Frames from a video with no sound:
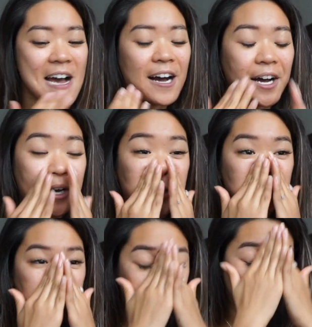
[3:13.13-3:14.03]

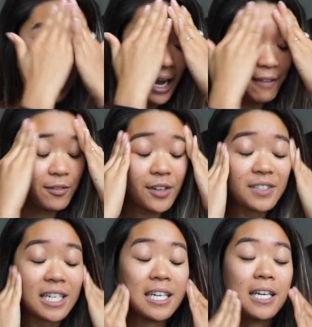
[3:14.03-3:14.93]
And I've lived
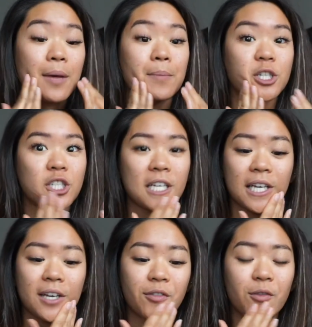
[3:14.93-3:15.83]
in
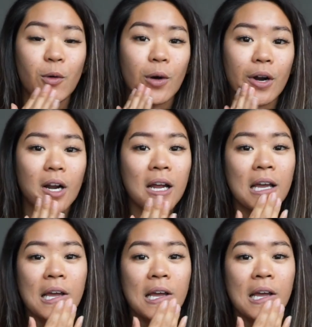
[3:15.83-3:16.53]
Michigan for